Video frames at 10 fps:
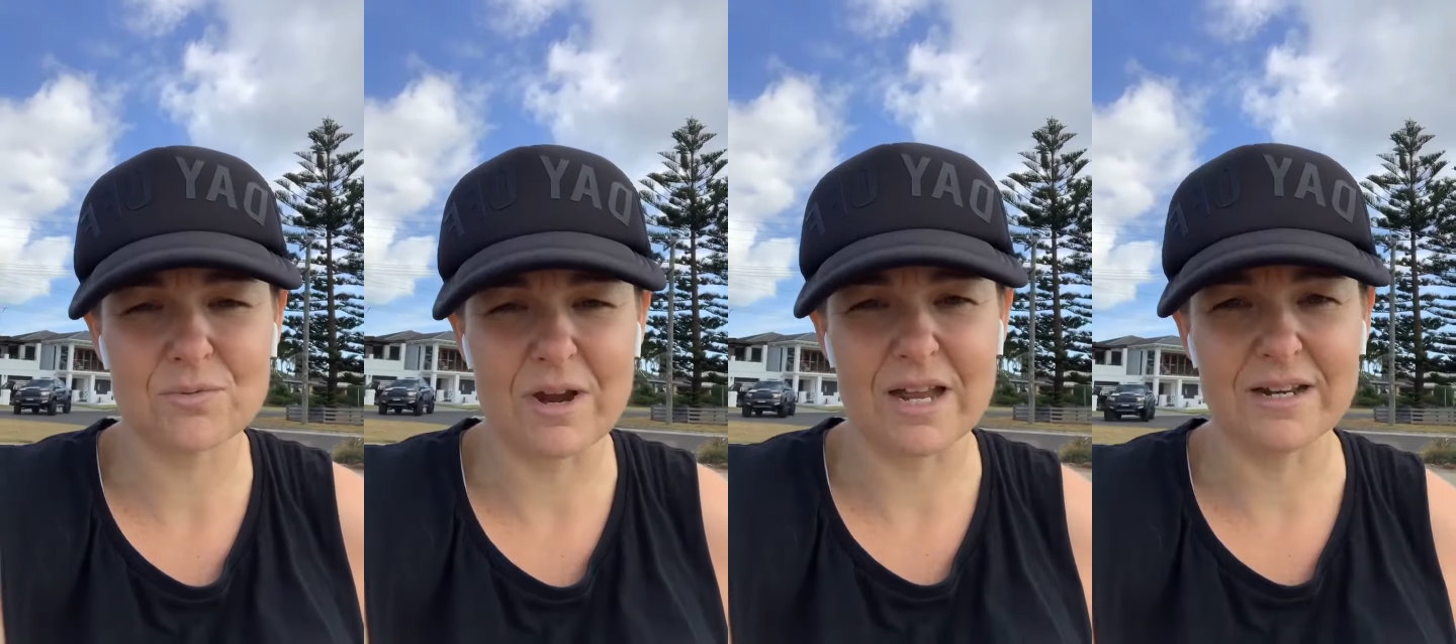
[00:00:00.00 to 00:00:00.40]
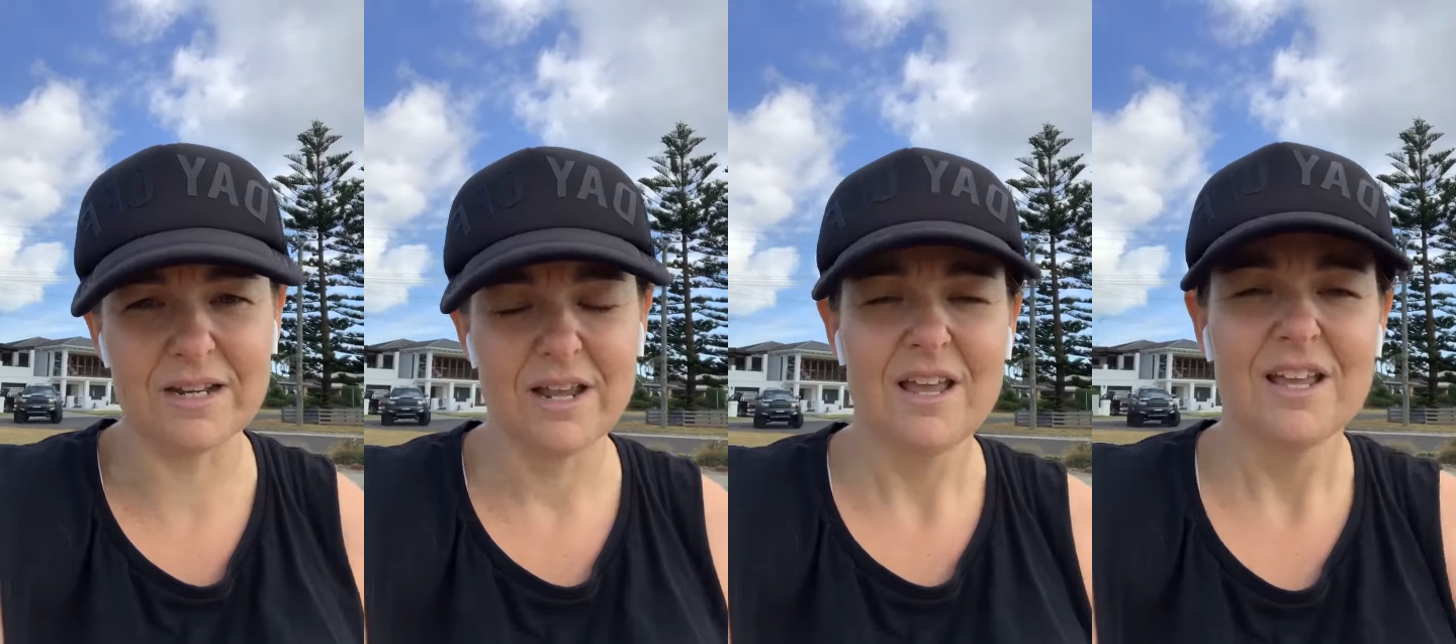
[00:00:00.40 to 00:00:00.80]
around
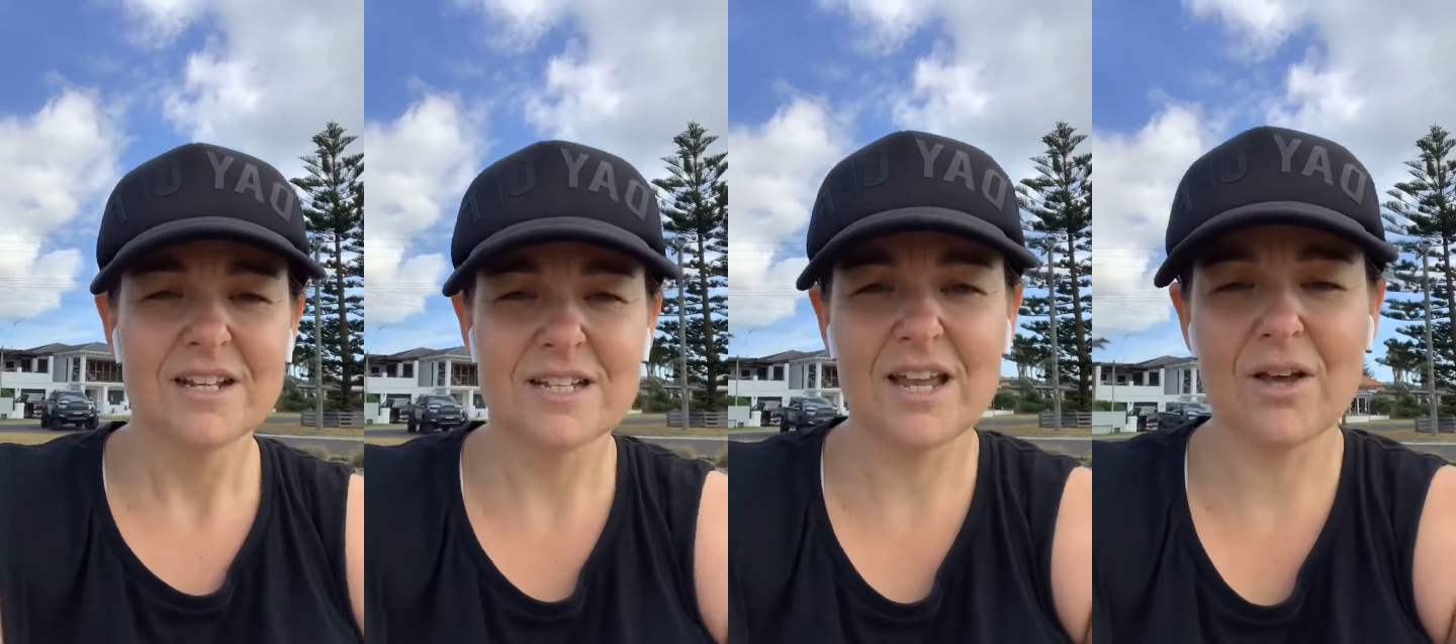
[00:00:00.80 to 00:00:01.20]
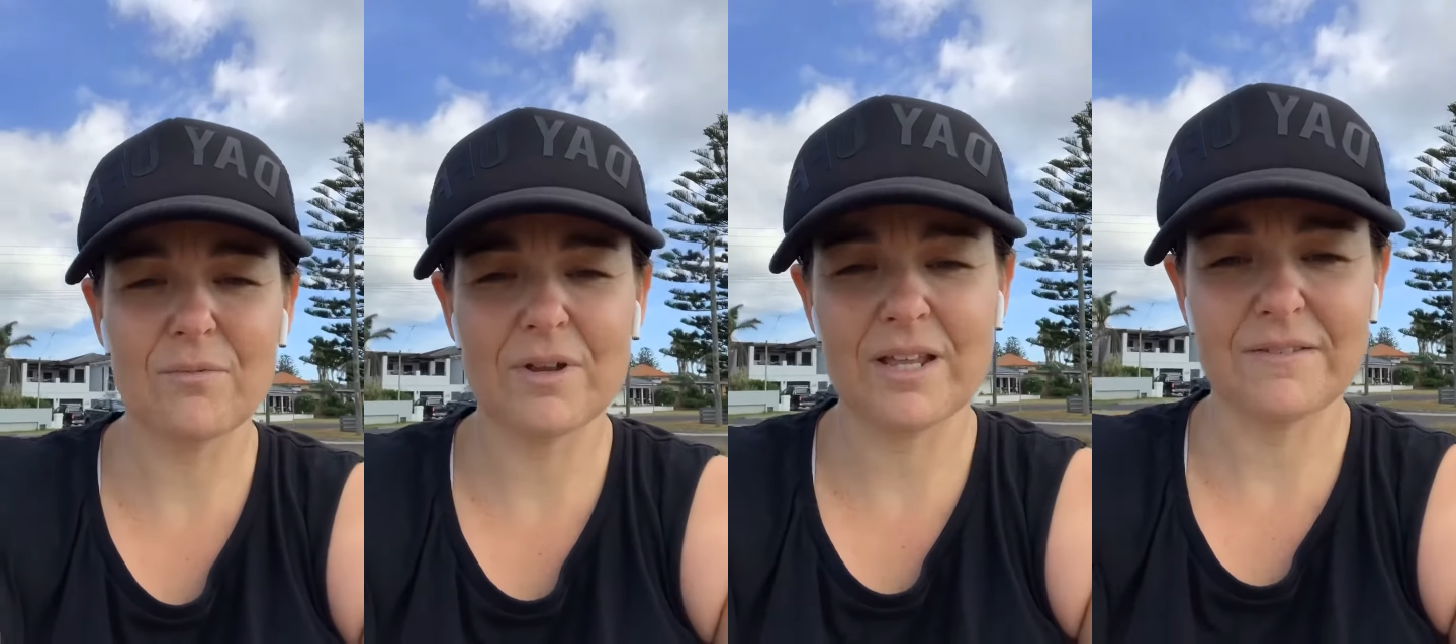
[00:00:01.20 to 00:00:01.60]
it to
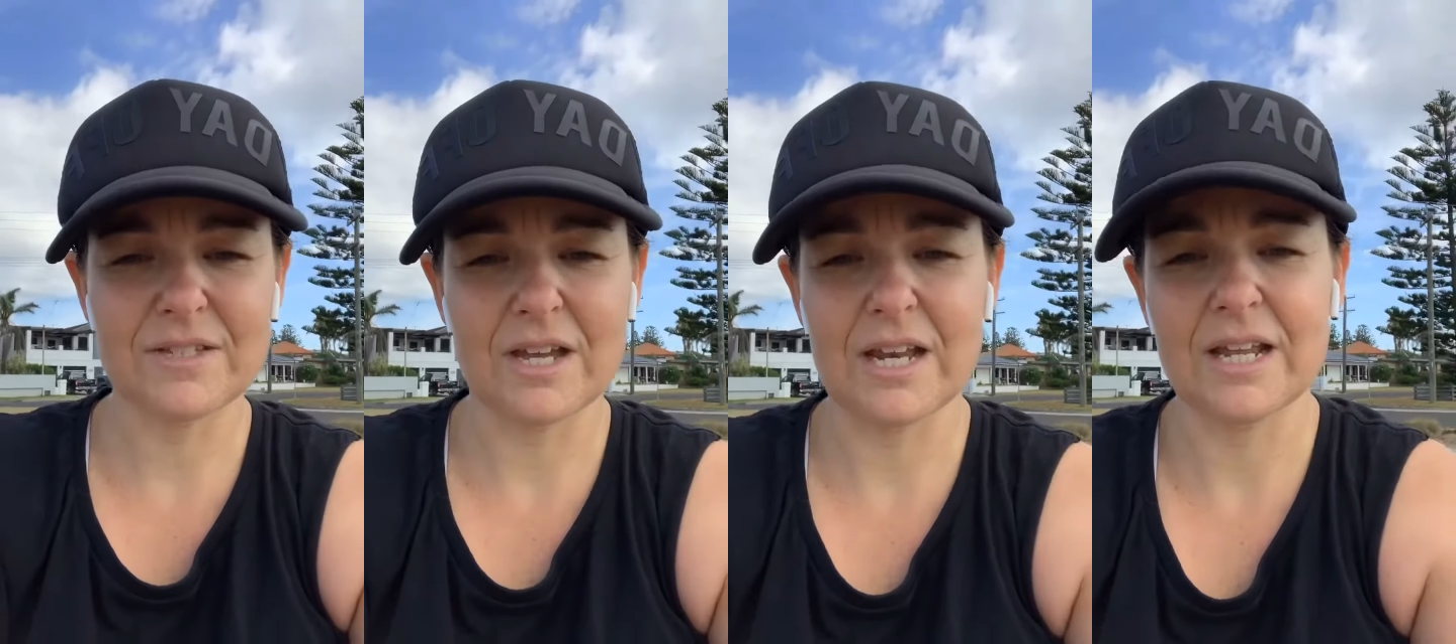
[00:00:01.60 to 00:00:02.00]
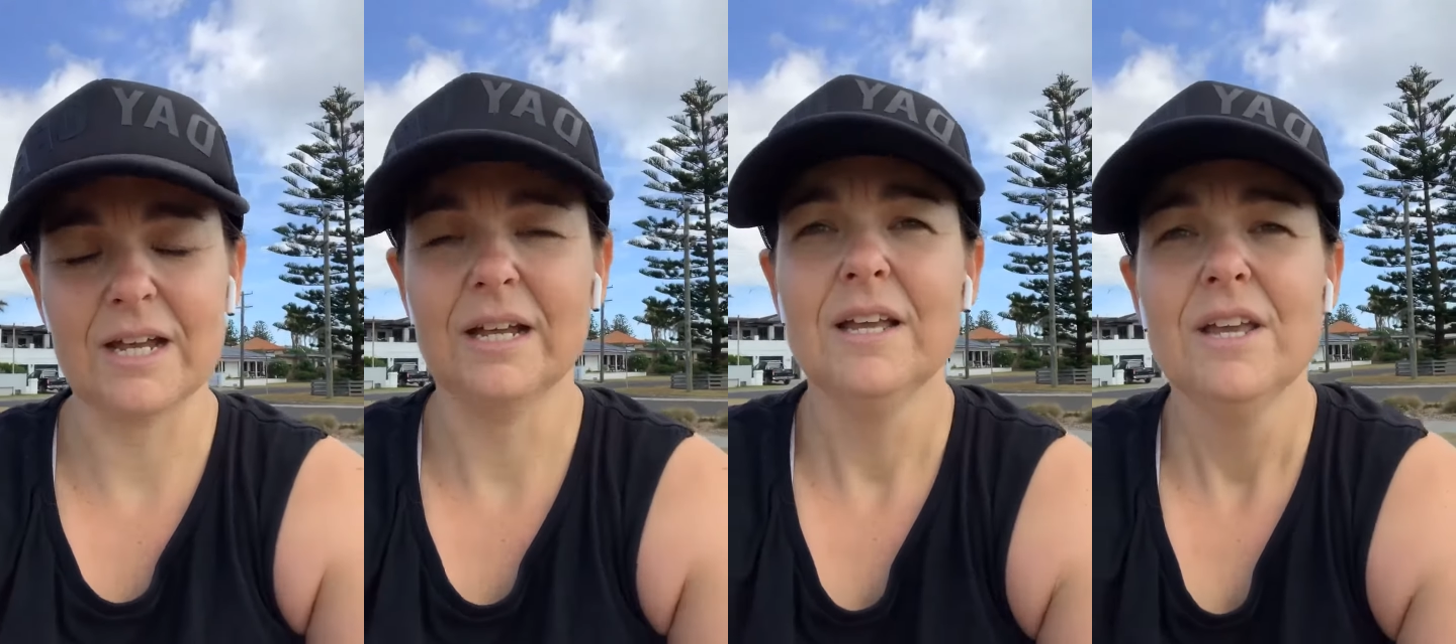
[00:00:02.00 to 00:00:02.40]
help relieve sciatica.